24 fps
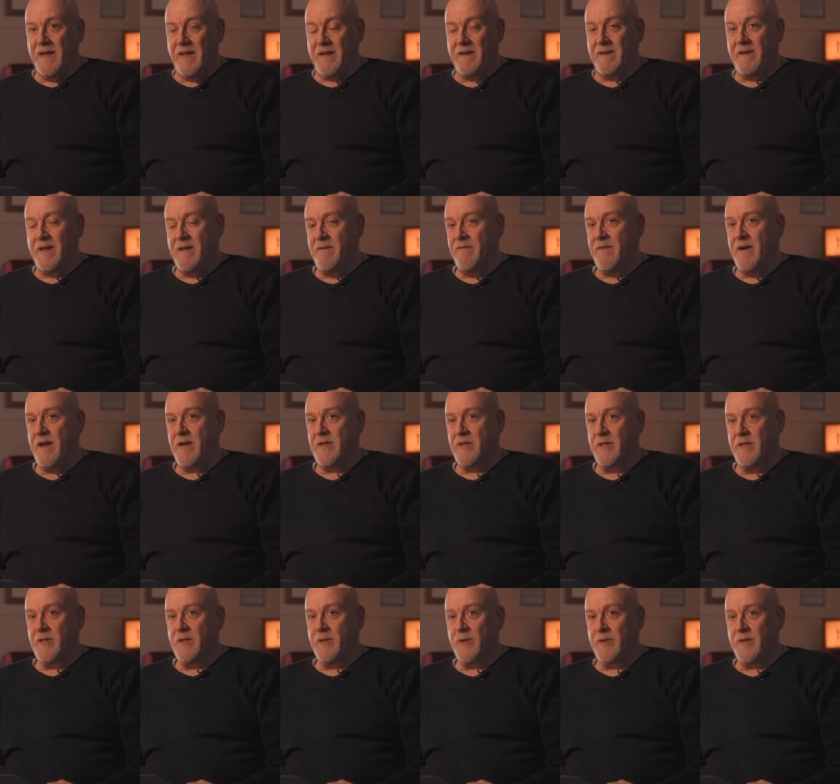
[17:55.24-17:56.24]
I've never
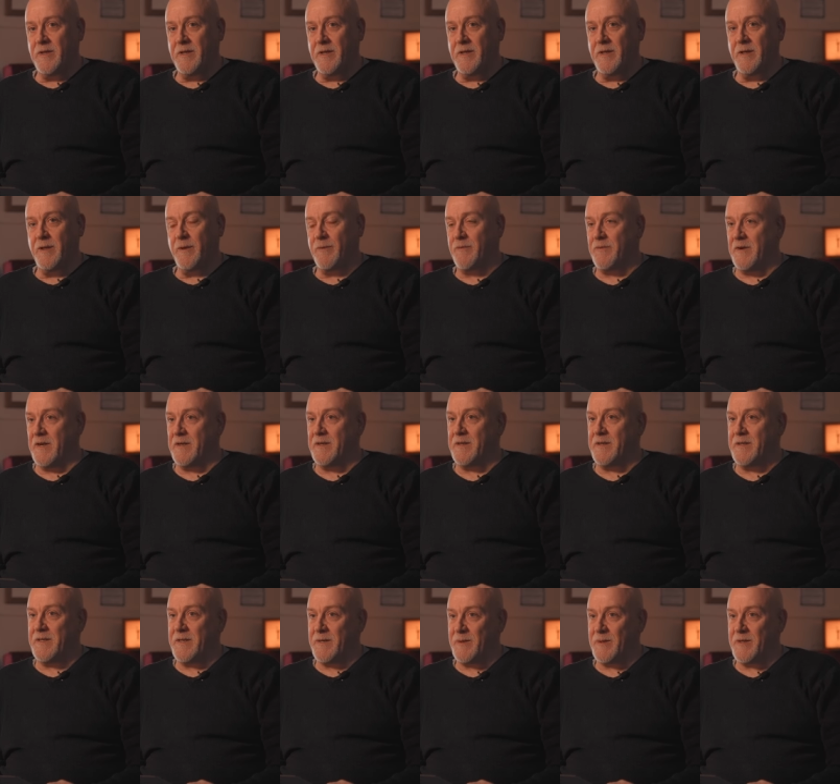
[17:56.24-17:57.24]
actually took a girlfriend
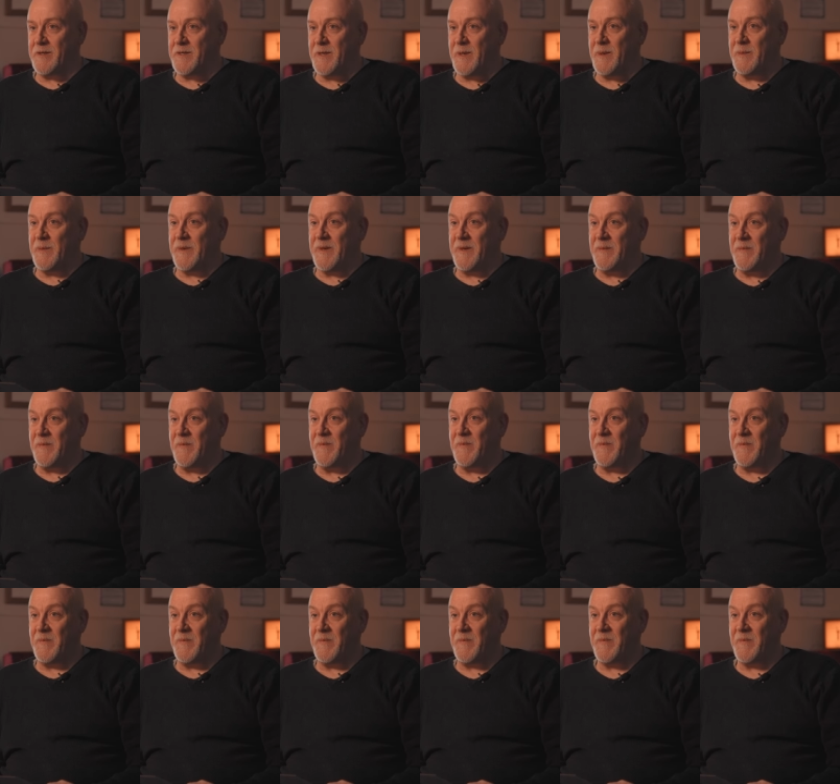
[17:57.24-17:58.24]
to the cinema,
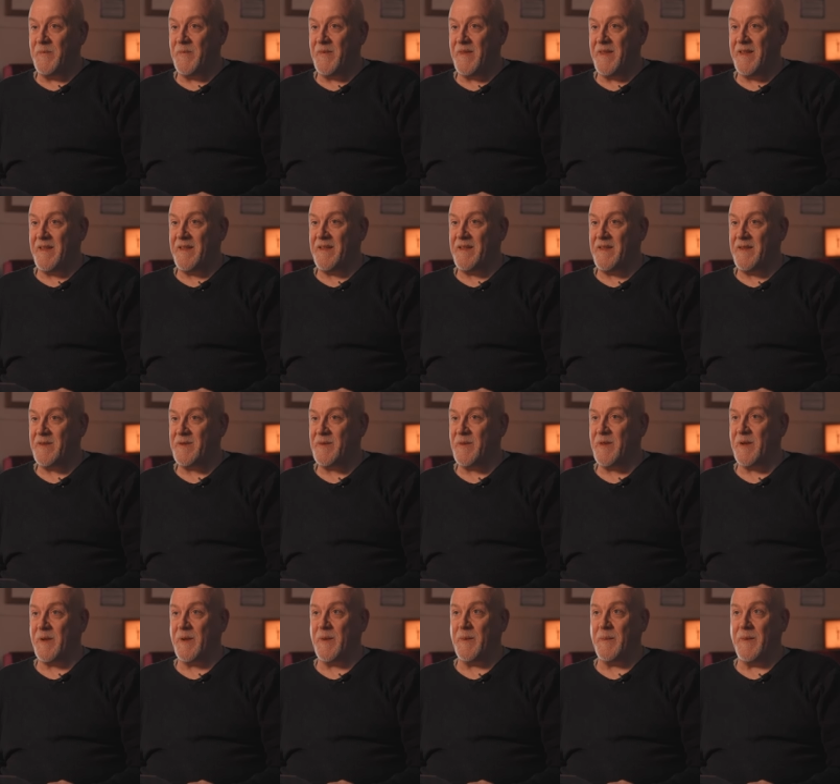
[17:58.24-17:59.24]
just
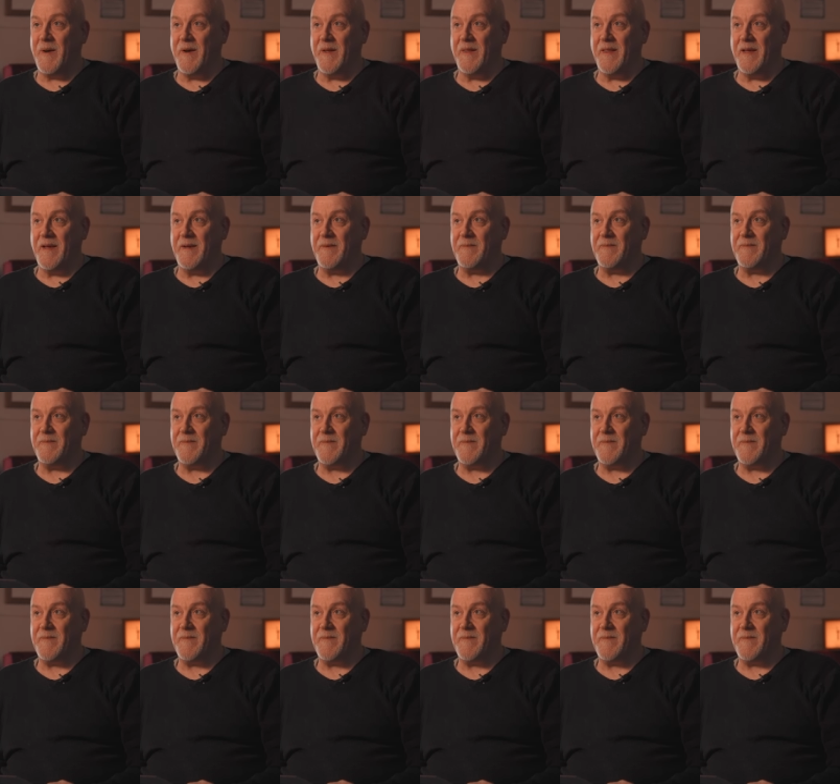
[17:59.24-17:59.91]
thinking about that.